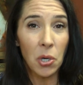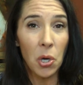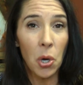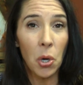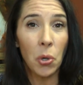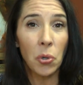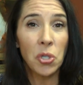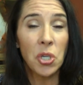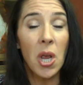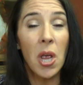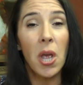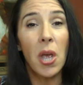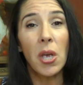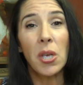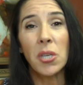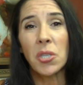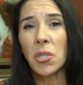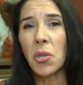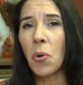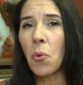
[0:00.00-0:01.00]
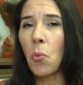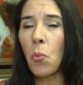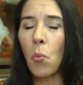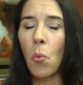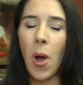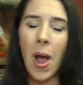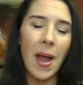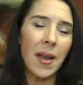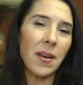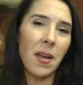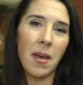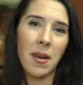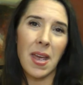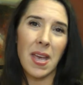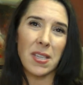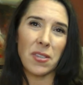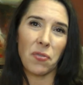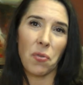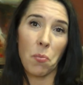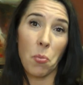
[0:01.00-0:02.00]
coach. So why not
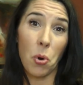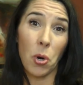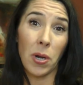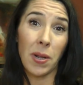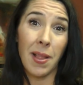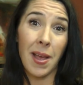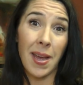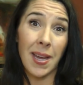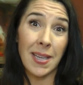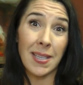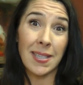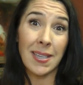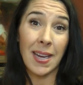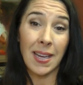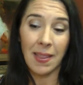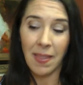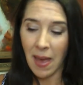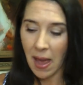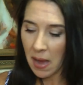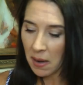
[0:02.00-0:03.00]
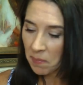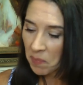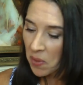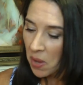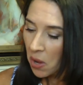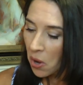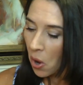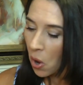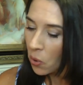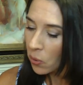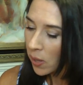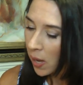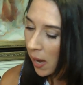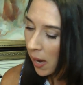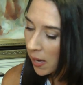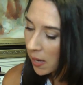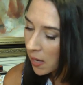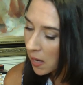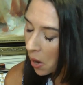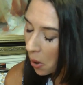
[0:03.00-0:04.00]
ask for more clients like that?
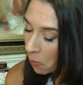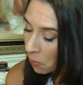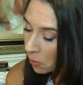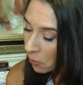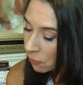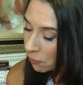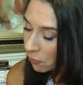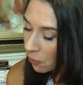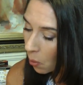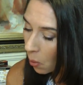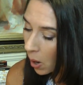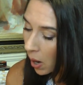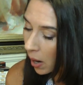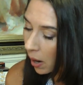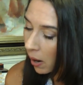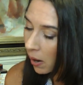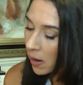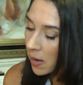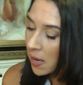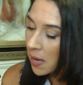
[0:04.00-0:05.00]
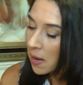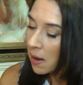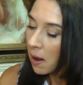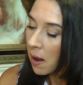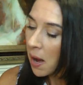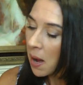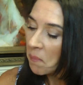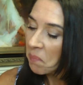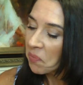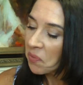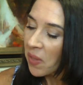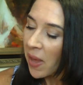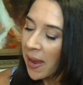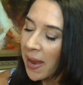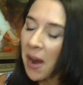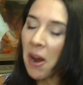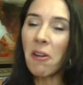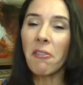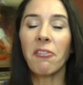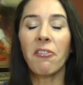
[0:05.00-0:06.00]
Okay, number four, um, they
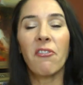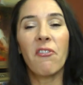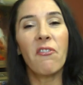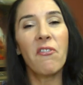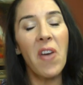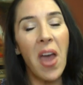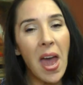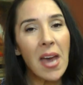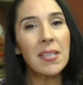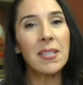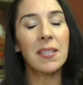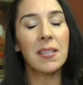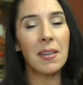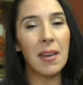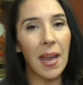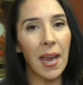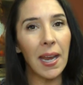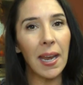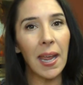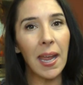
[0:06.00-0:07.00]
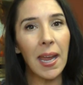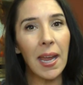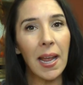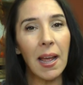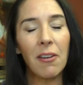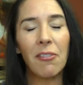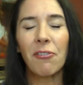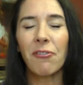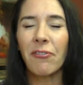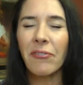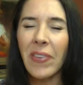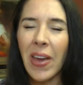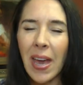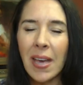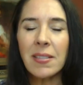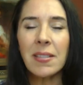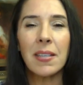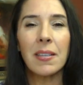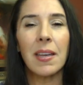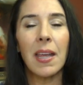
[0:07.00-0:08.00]
are fascinating,
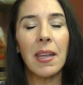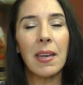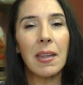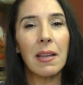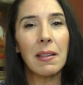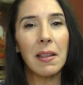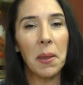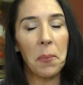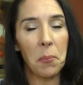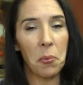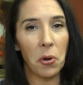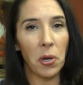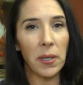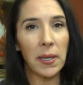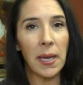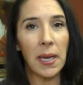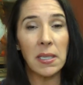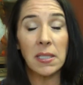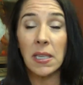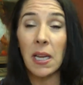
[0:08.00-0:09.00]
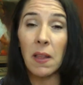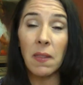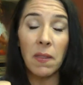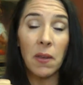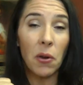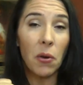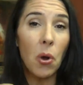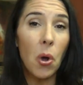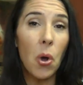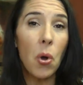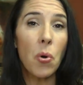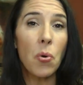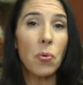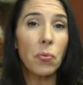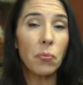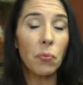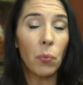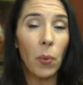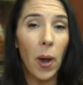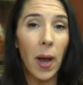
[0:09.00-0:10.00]
fascinatingly brilliant in their
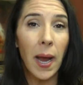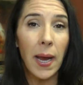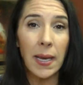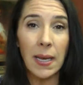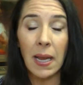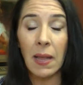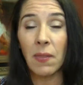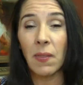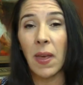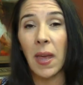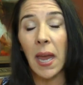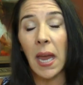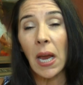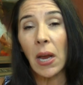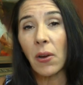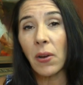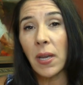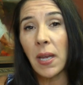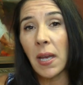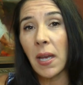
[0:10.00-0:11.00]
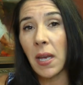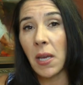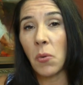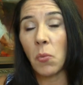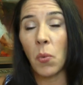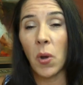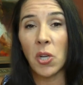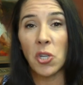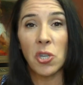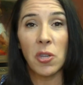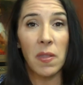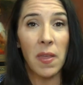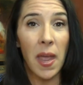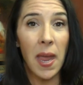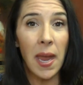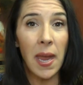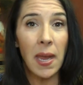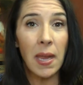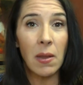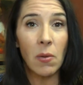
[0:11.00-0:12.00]
own right in the area in which
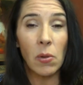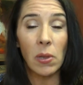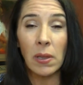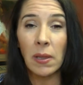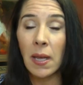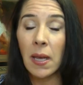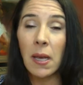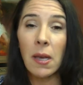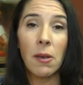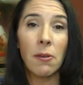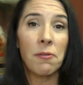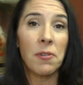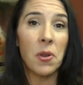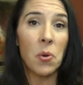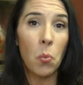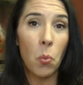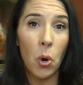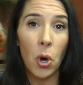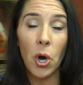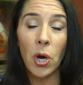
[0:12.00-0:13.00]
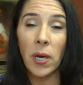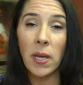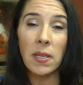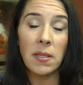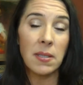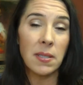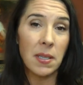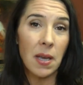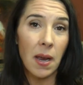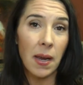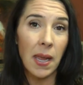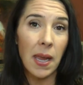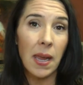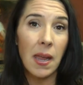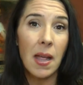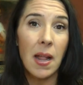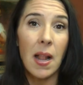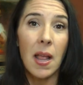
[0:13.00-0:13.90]
they live and work and study.